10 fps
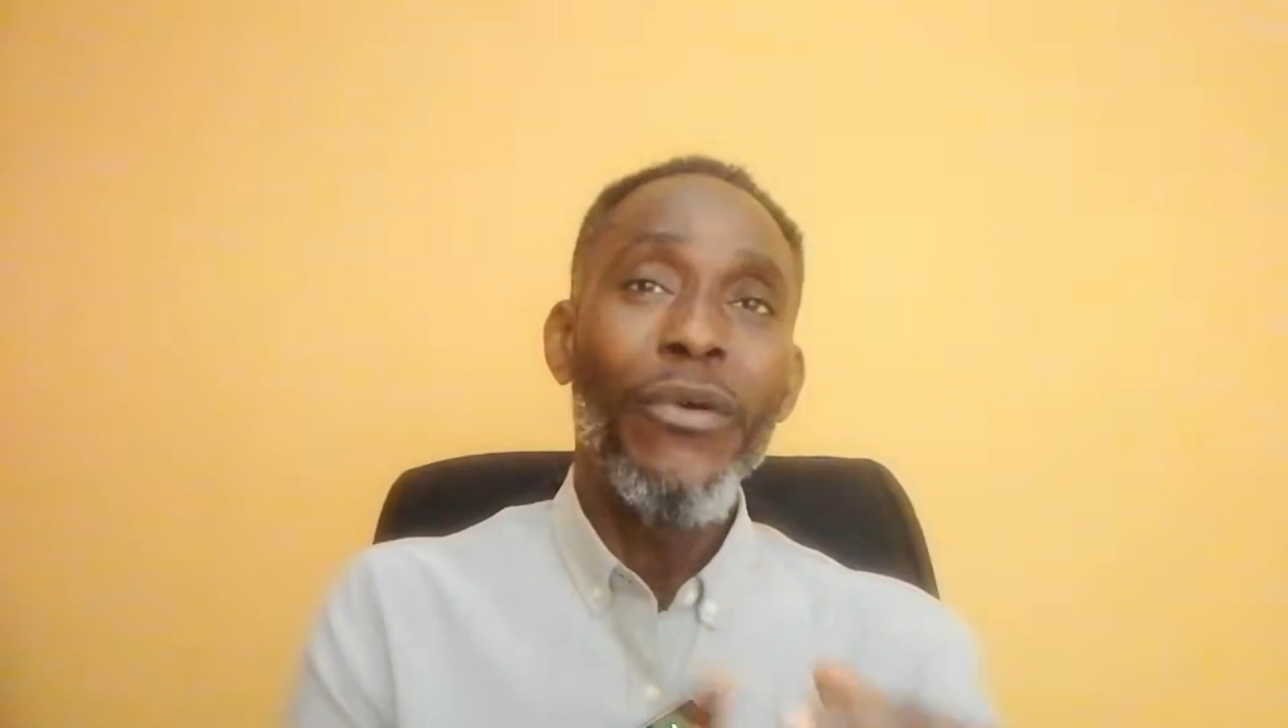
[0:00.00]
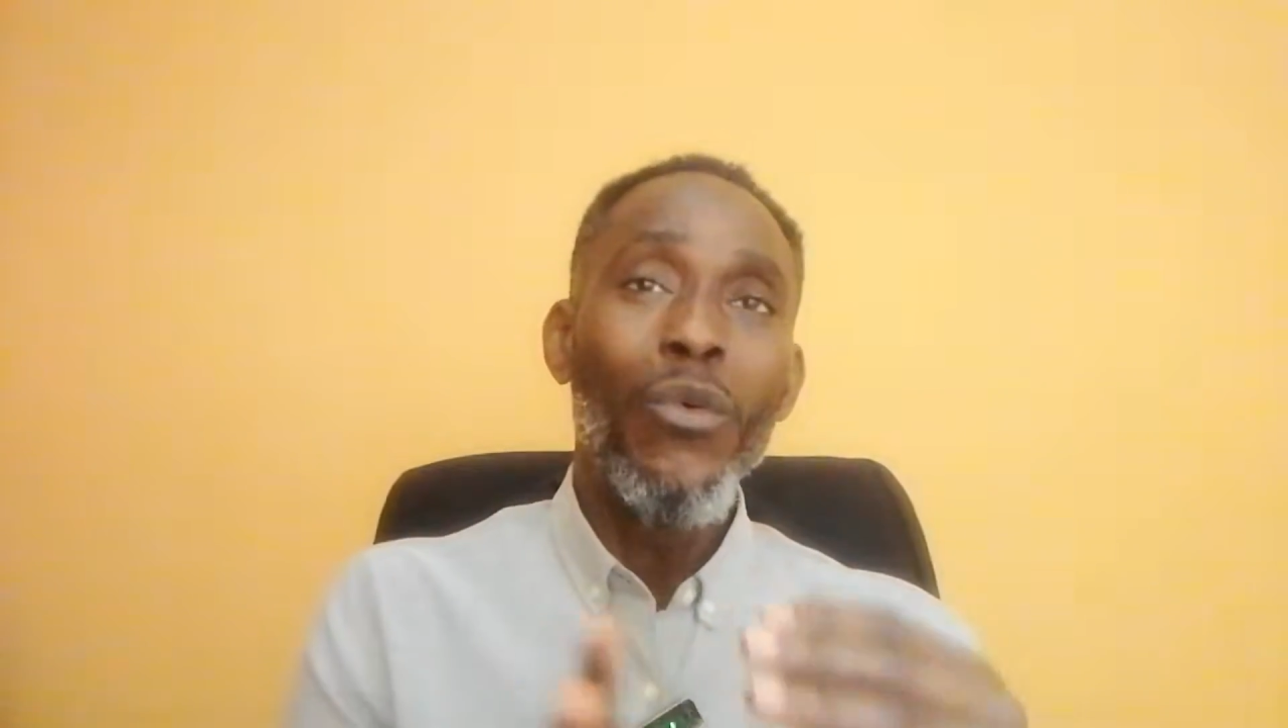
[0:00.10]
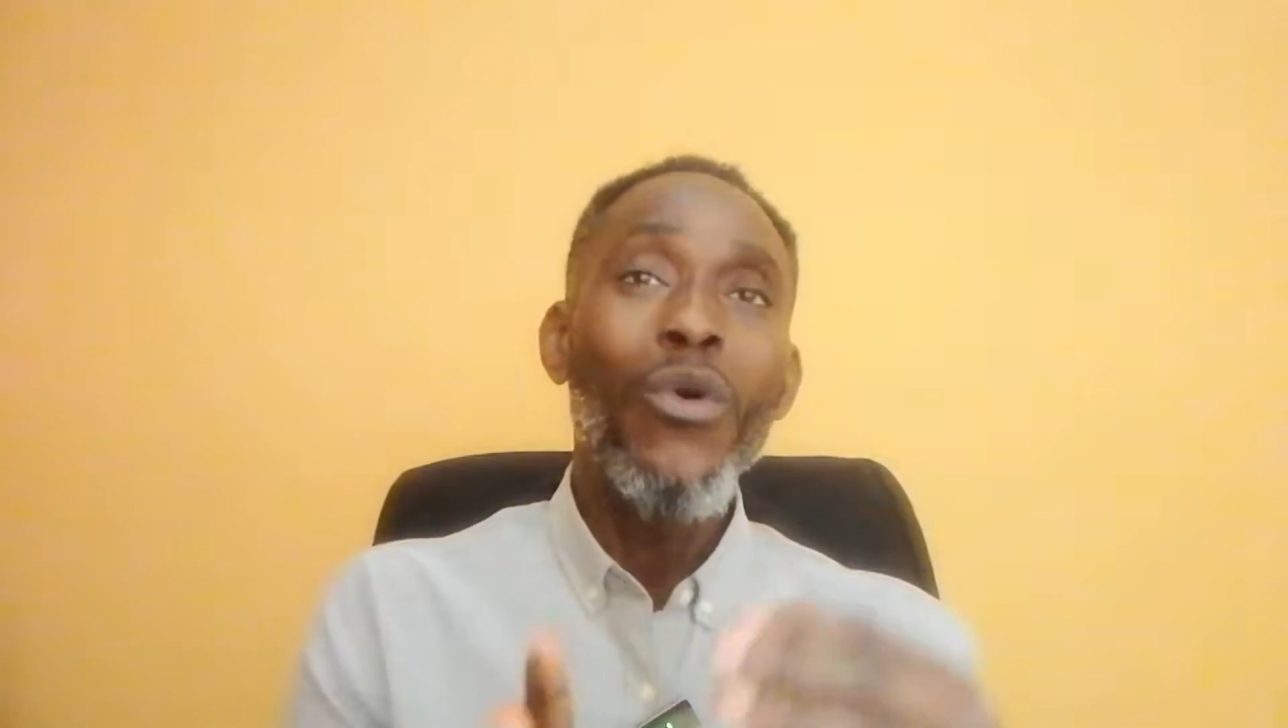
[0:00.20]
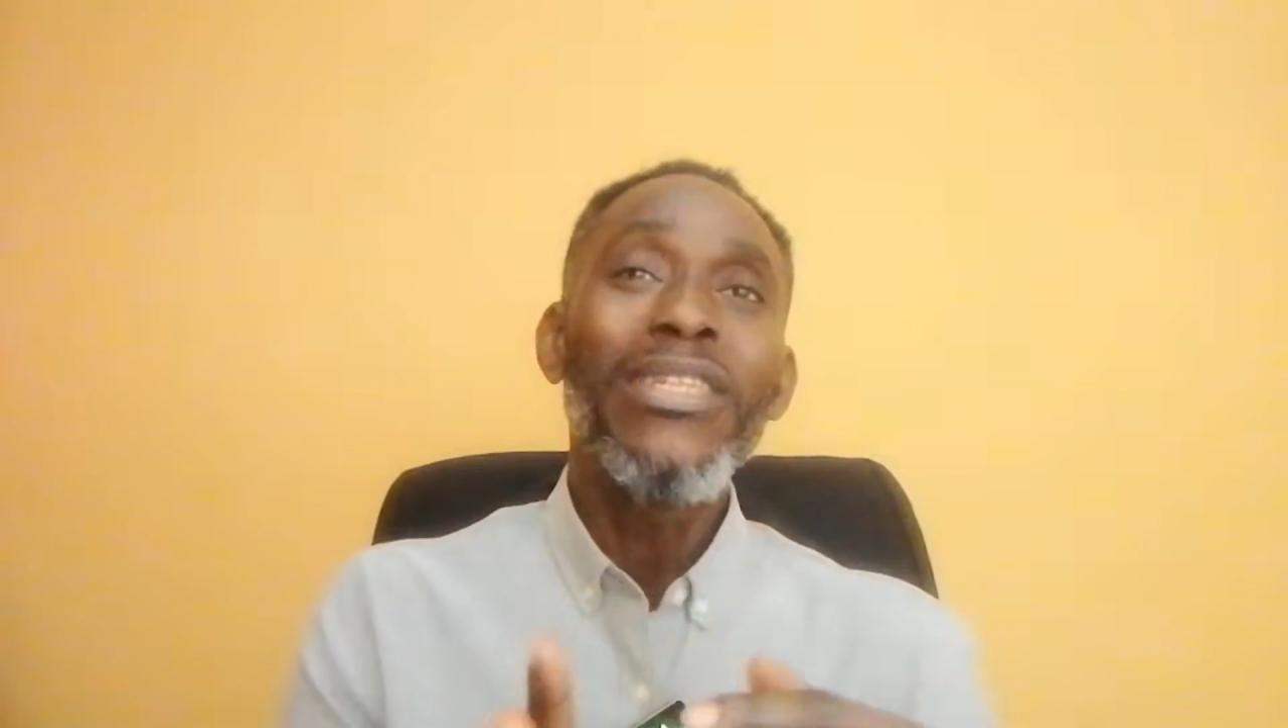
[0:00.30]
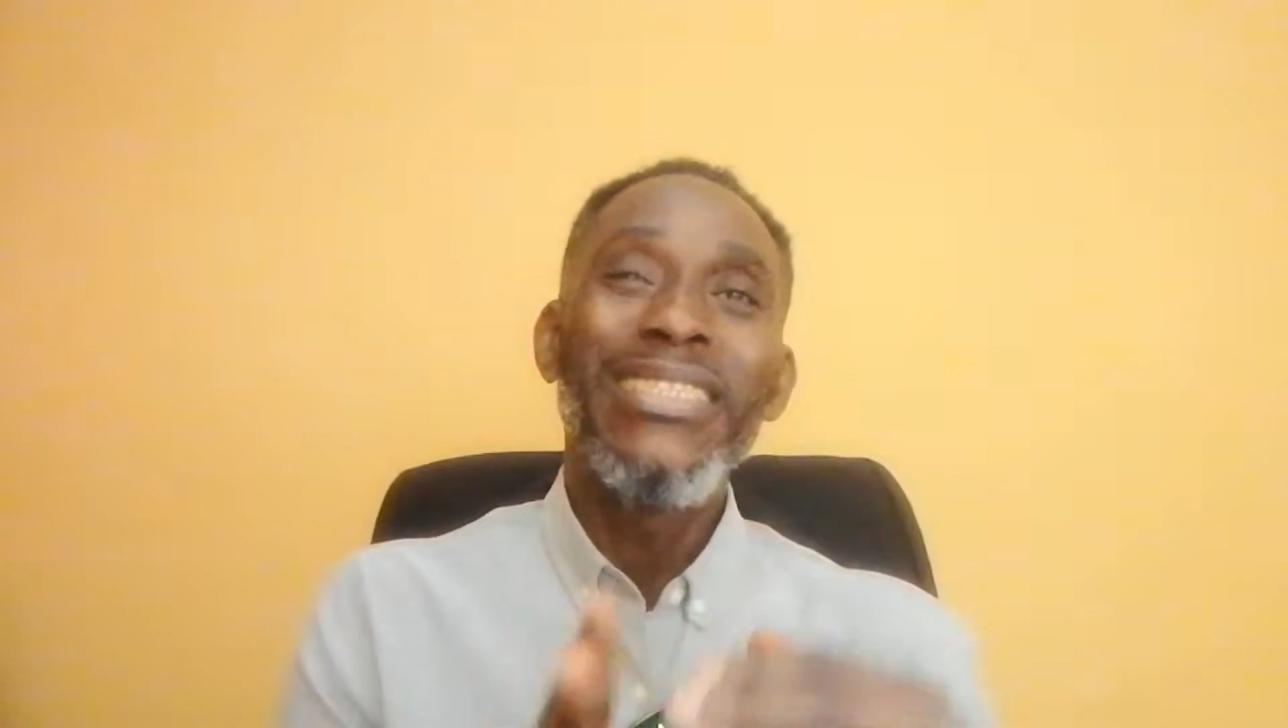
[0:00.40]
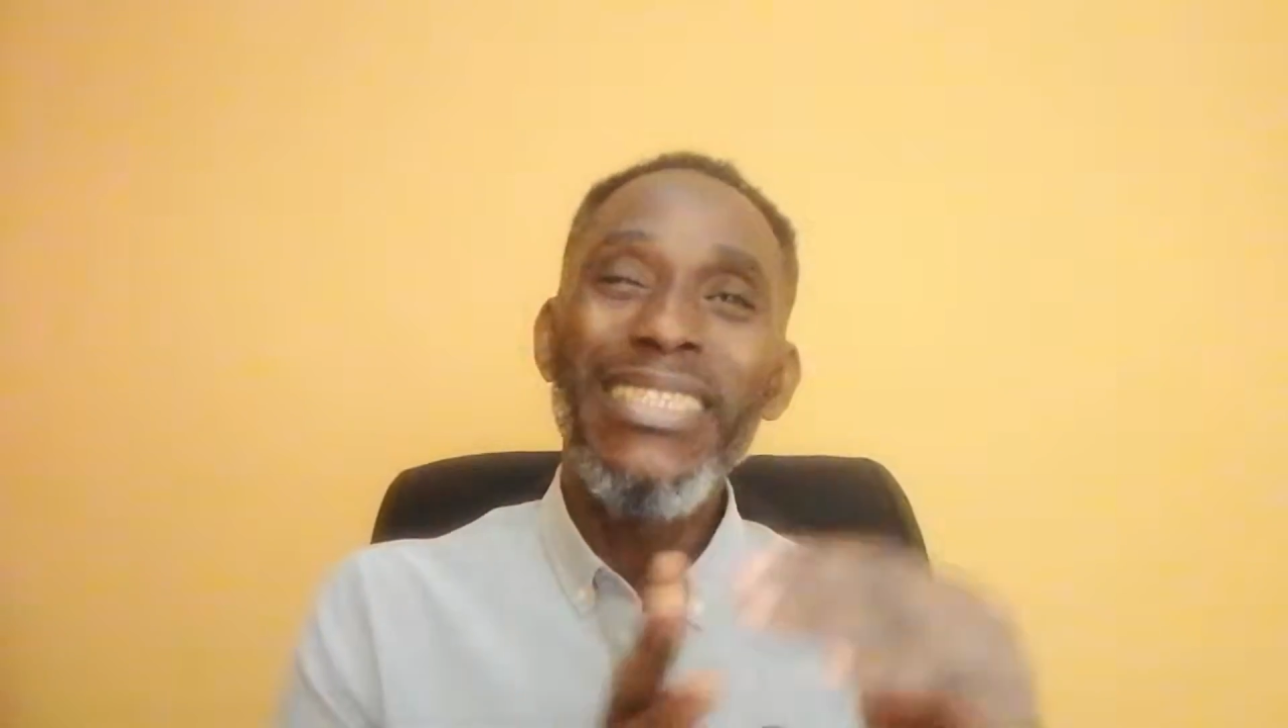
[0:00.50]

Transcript: What is it